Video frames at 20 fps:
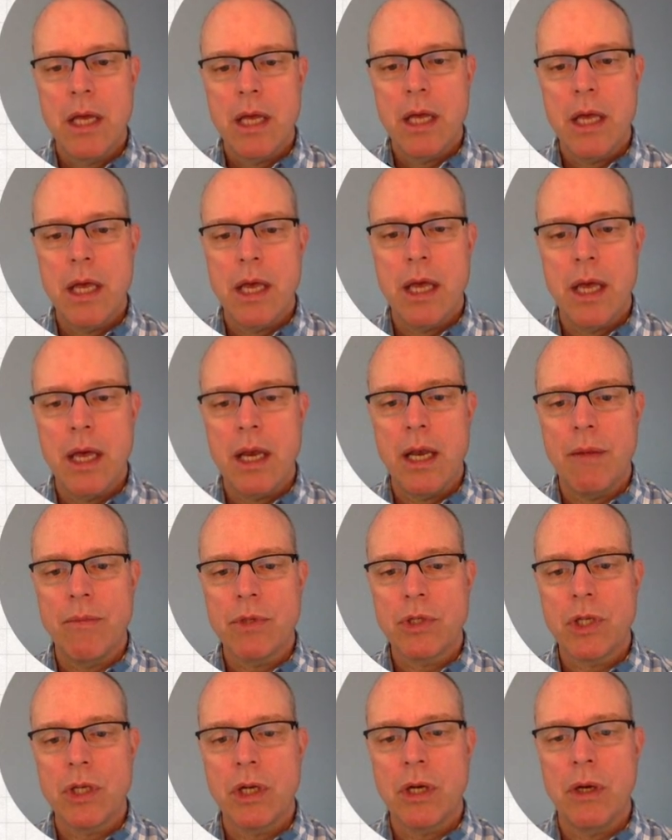And I'm
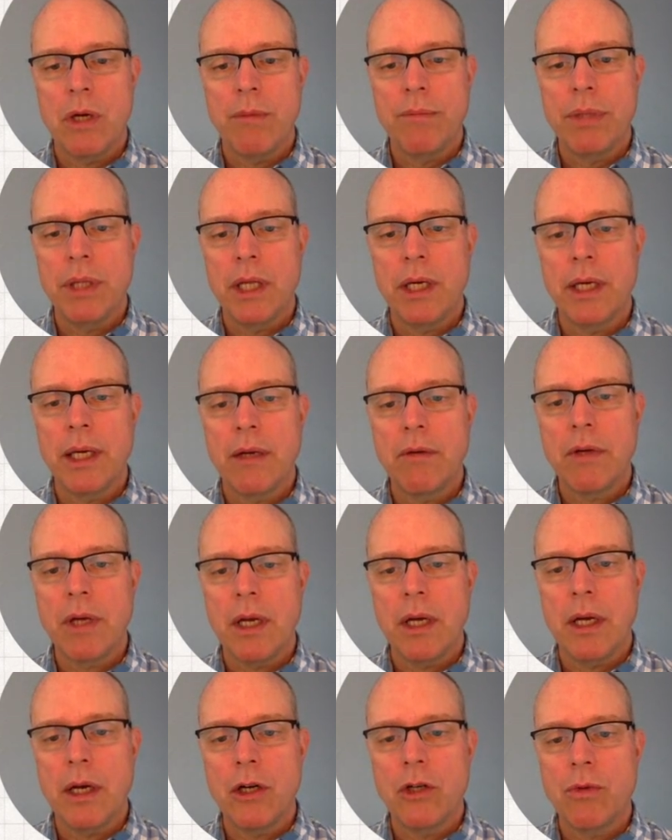just going to go ahead and plug in. Got
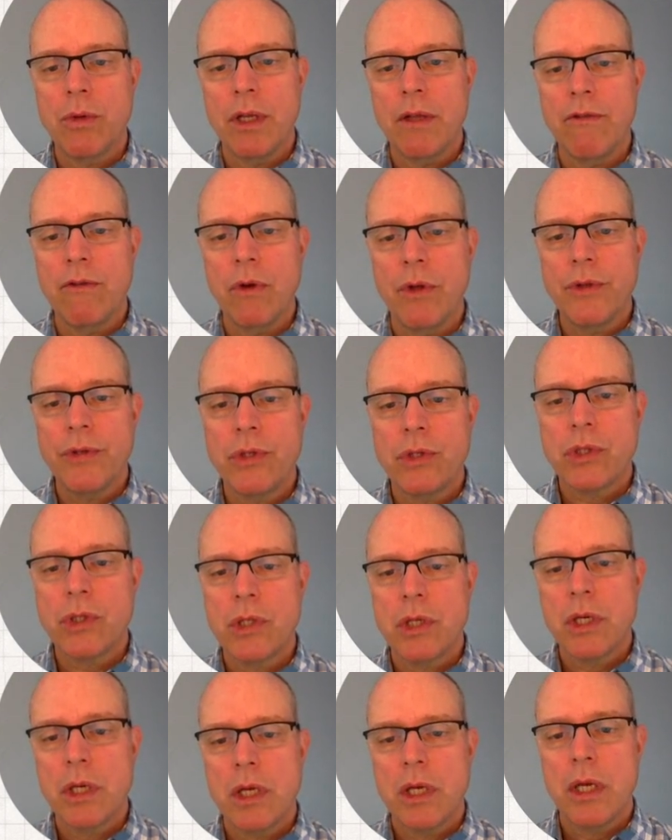120 volts,
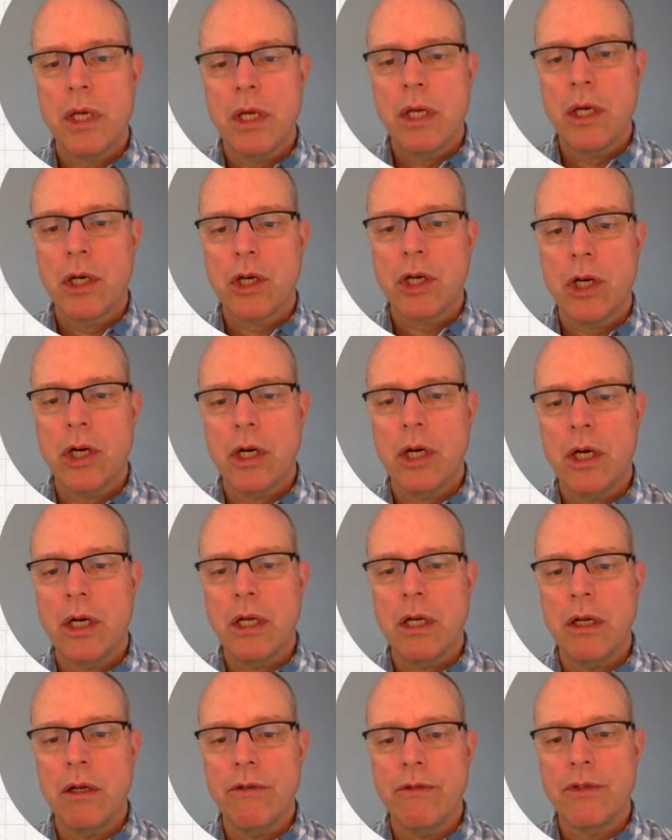current
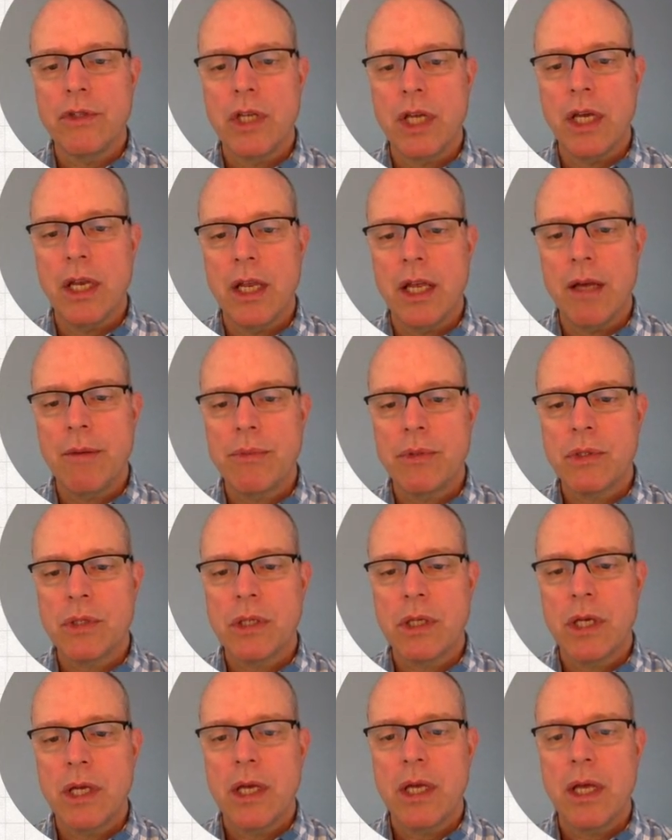of 10 amps,
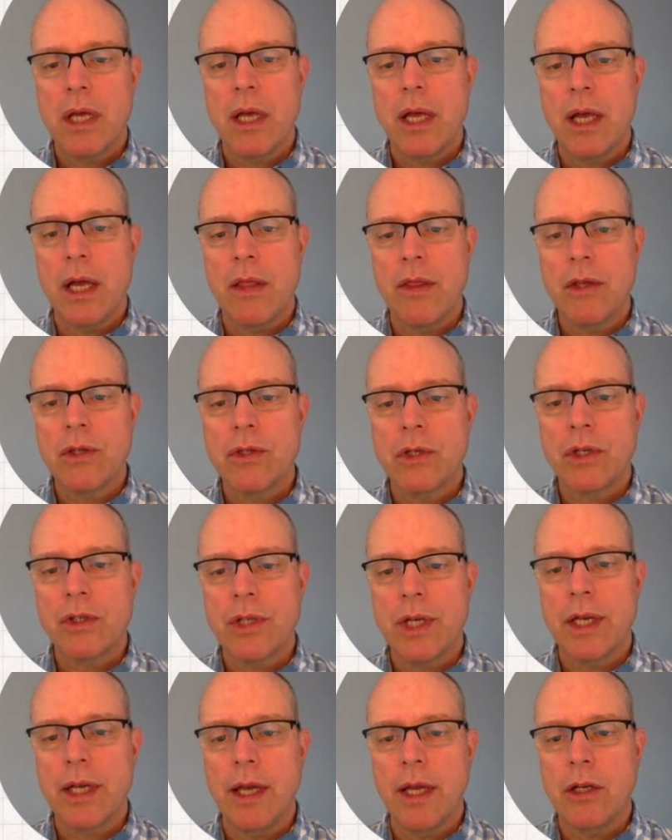and this looks
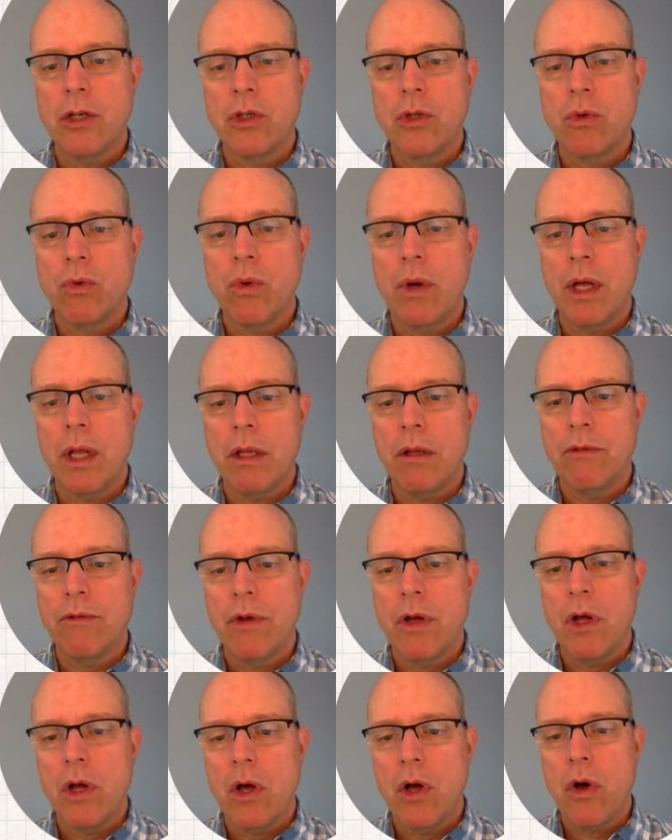like a 12
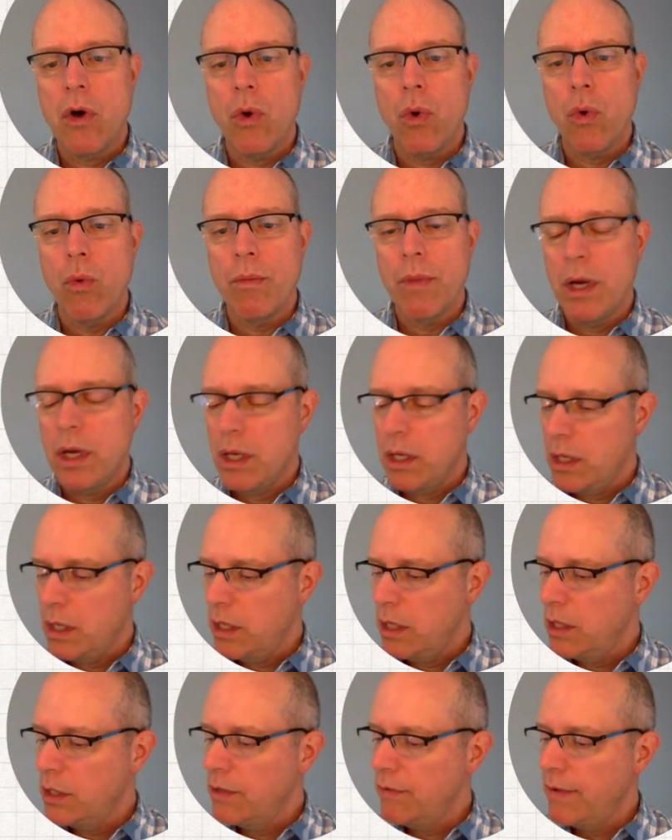ohm
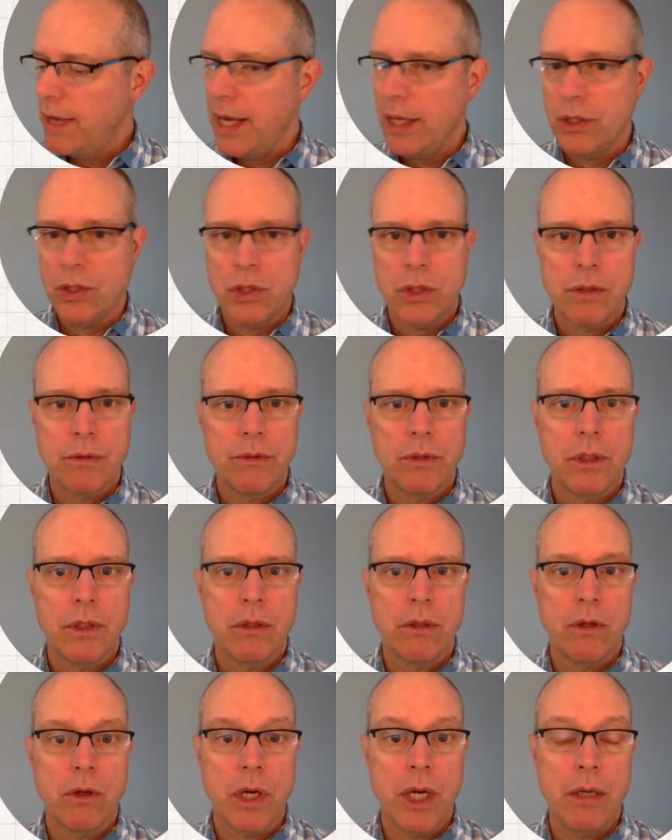device.
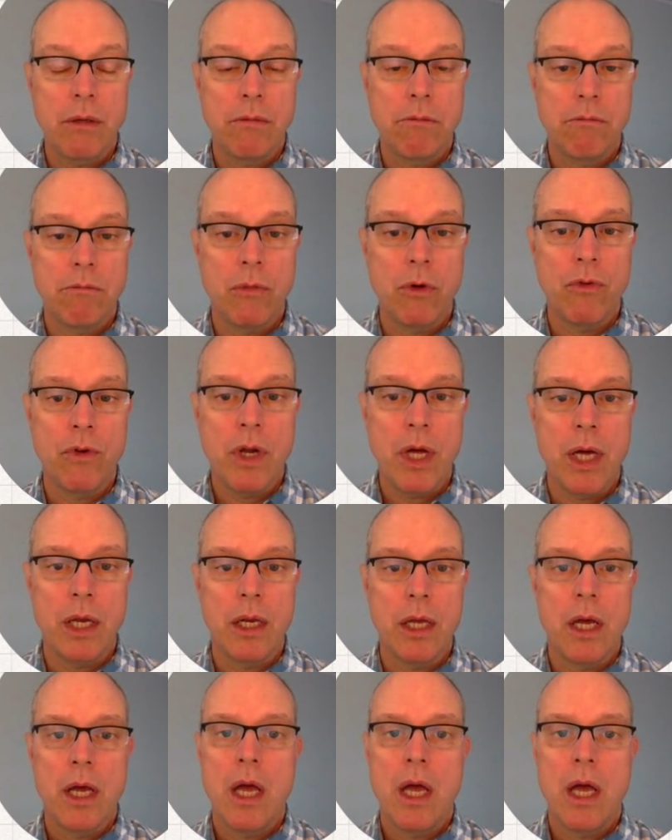Okay, moving on.